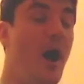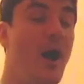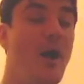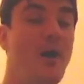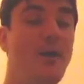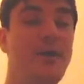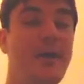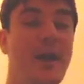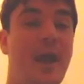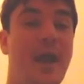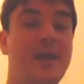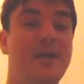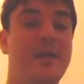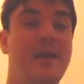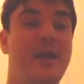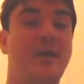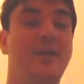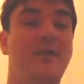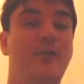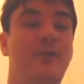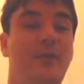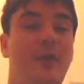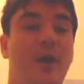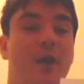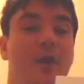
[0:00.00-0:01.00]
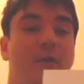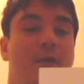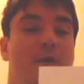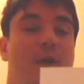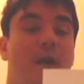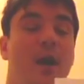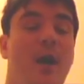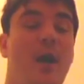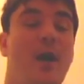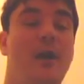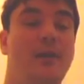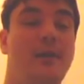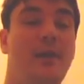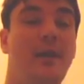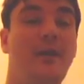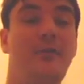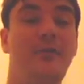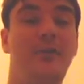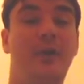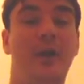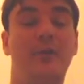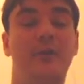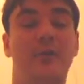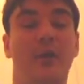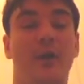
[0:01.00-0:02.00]
Okay then, so let's
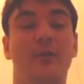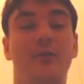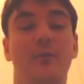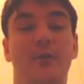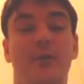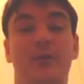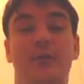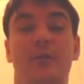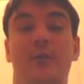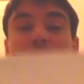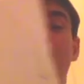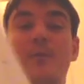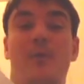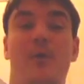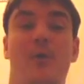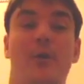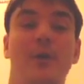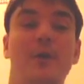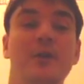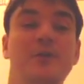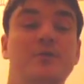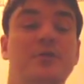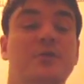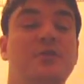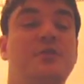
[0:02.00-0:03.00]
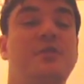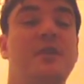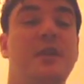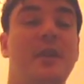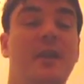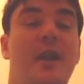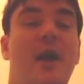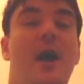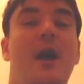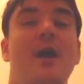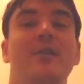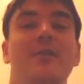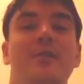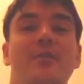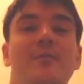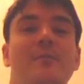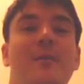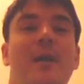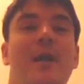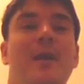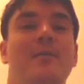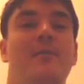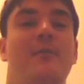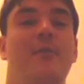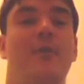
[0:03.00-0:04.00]
get on to some more interesting kinds of
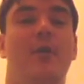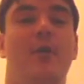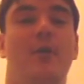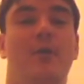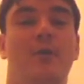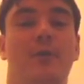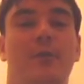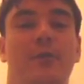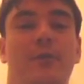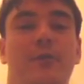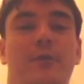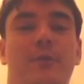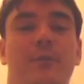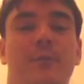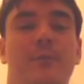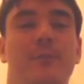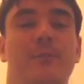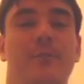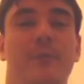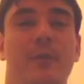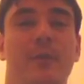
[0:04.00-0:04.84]
manifolds.